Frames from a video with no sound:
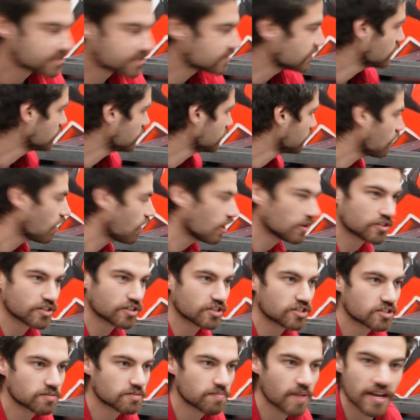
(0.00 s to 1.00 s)
that I
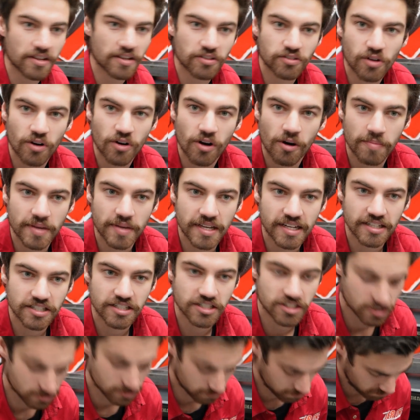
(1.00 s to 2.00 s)
just speed through it
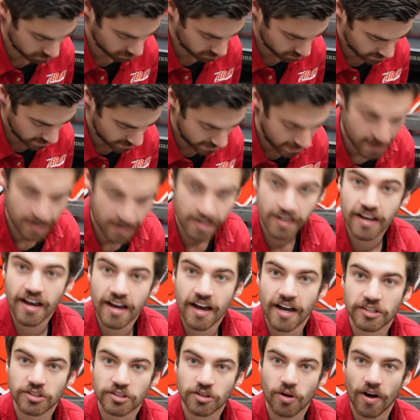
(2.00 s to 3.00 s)
because, yeah,
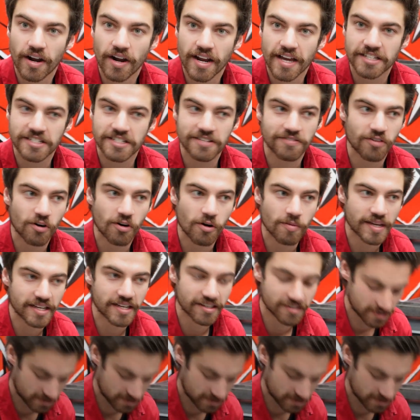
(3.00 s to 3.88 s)
it's quite easy for me.